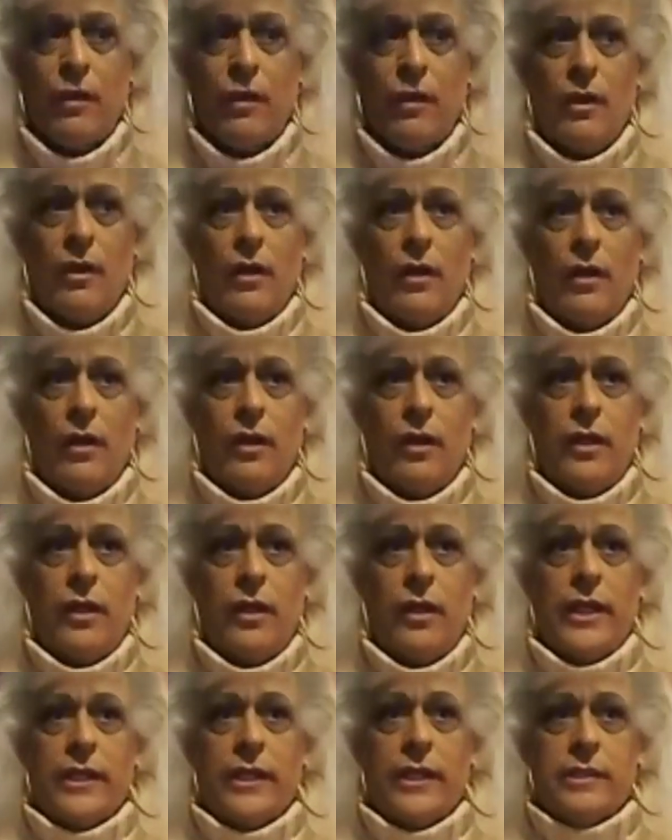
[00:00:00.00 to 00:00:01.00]
It's about a
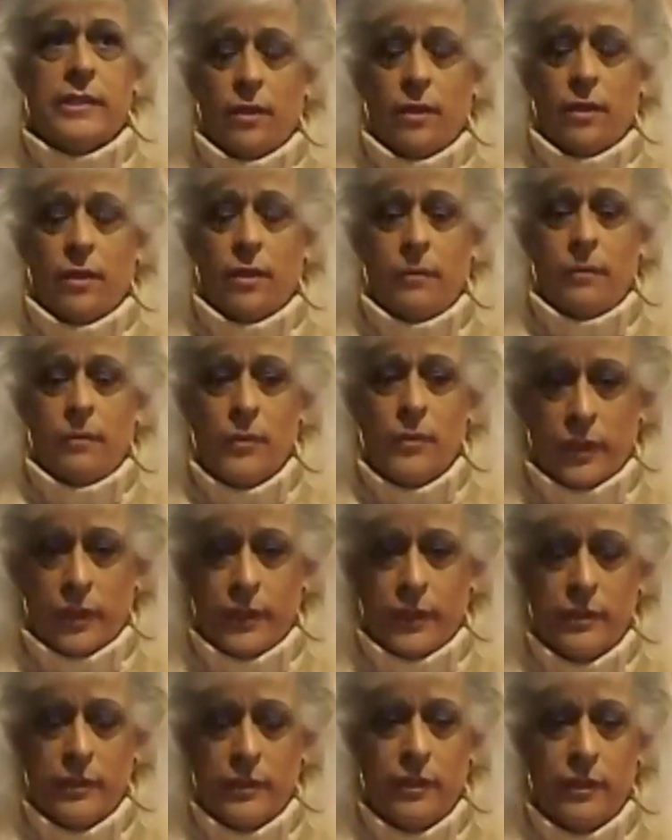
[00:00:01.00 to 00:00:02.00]
girl who moved into
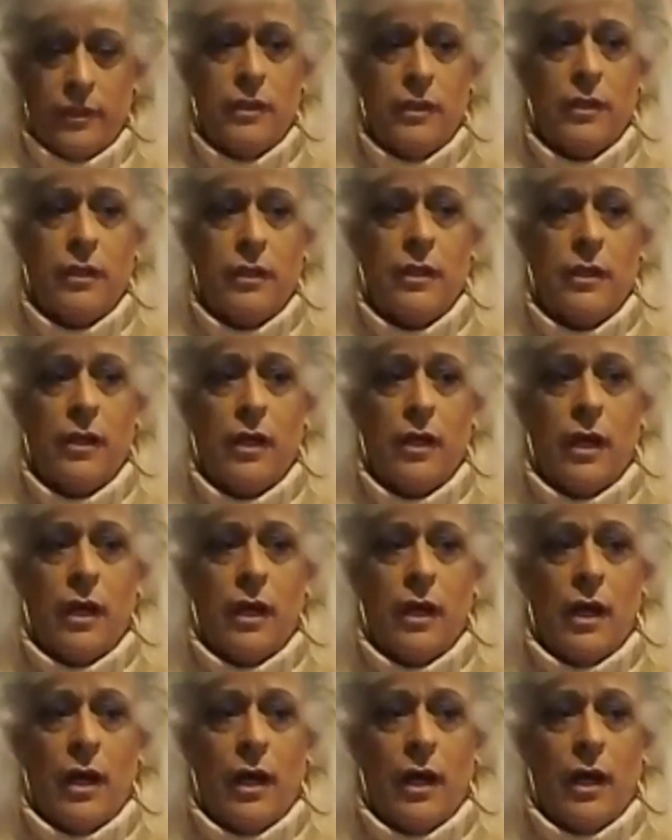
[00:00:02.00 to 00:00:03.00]
Brooklyn
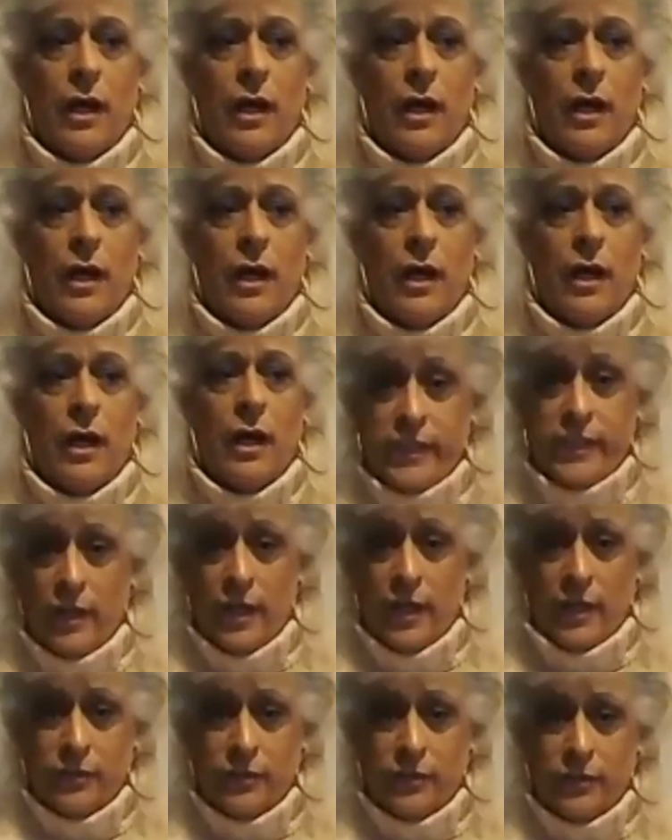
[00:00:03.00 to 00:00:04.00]
uh, from a Richie
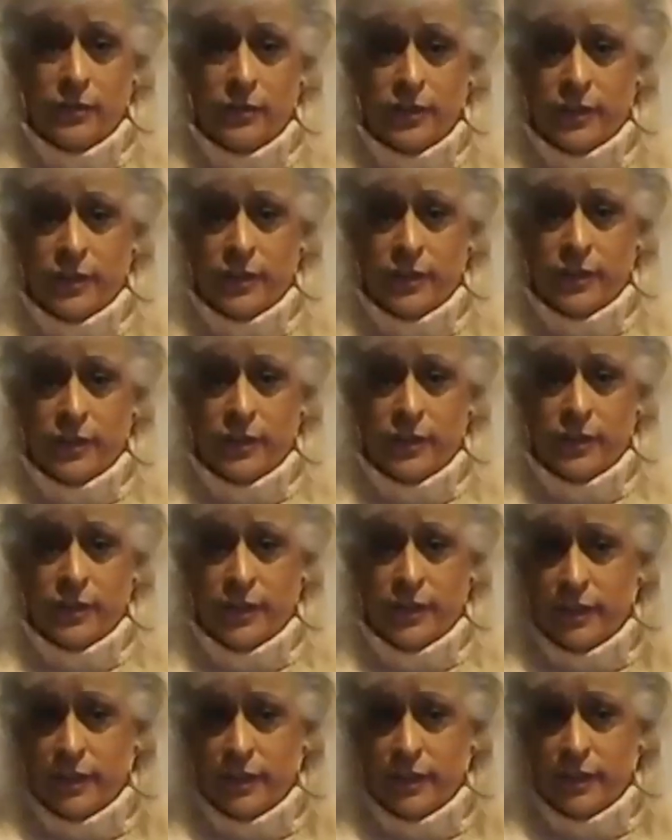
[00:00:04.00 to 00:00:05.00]
house
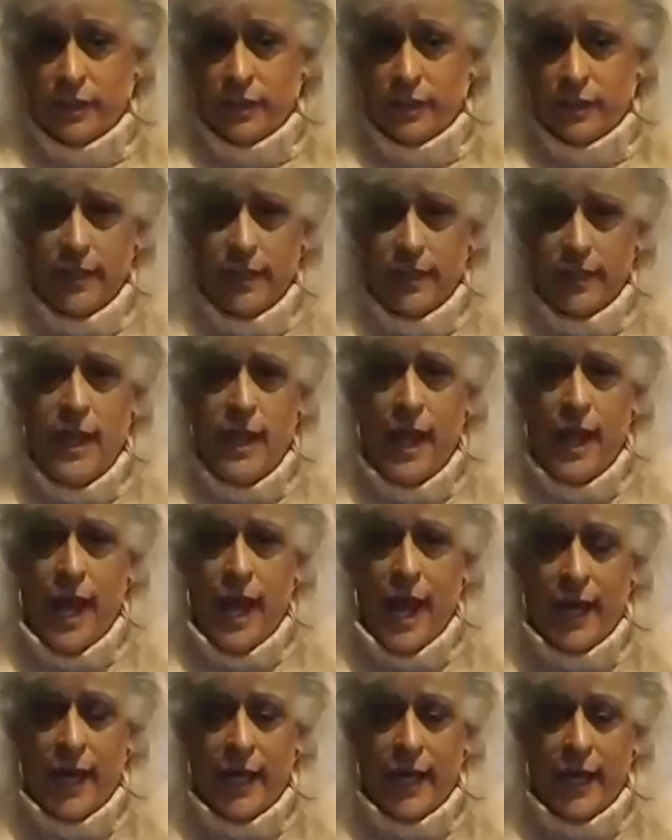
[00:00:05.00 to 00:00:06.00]
in Connecticut
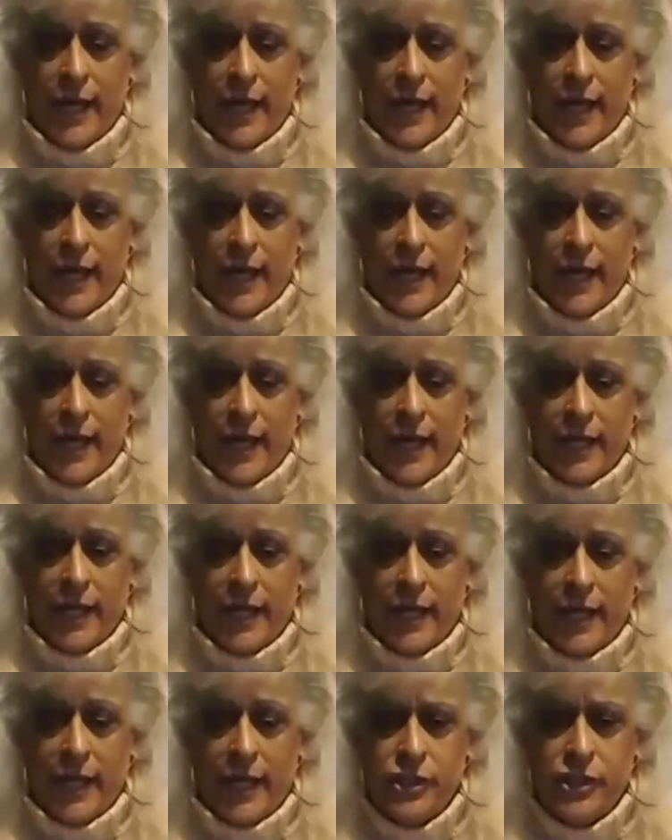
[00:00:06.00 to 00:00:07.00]
and got a
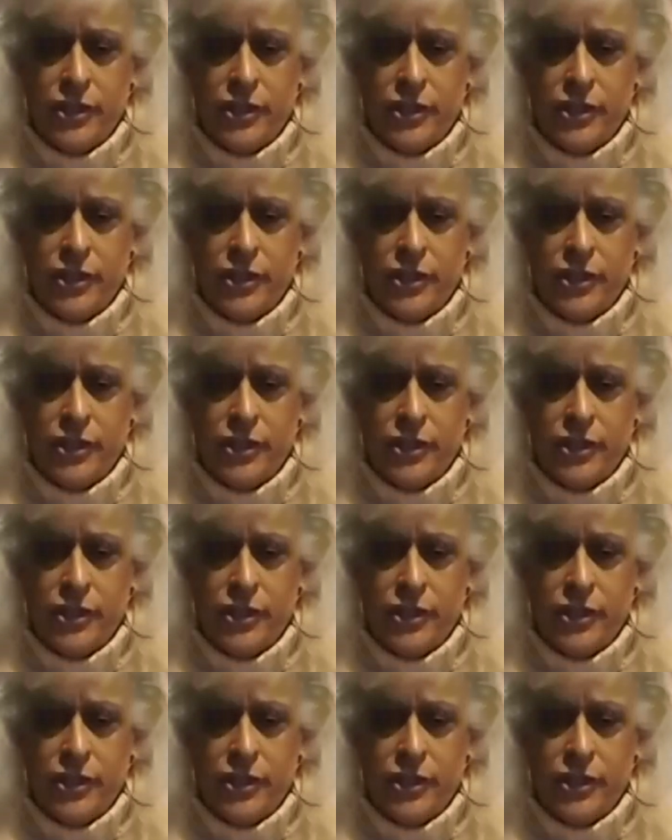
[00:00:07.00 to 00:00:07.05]
job.